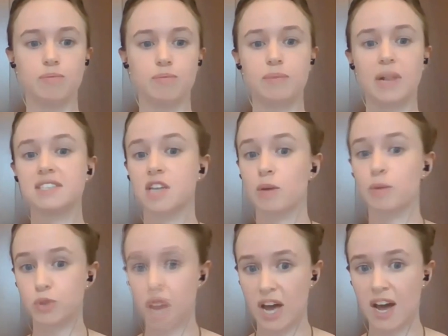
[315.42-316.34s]
Places like
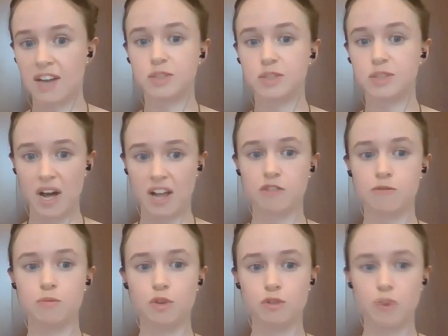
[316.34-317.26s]
Bhutan as well have
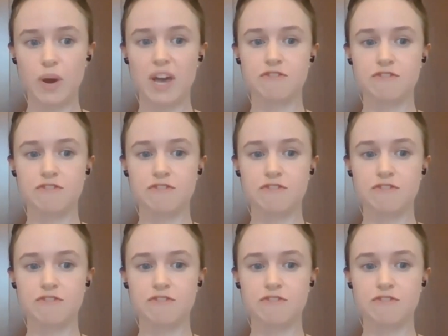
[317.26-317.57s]
moved away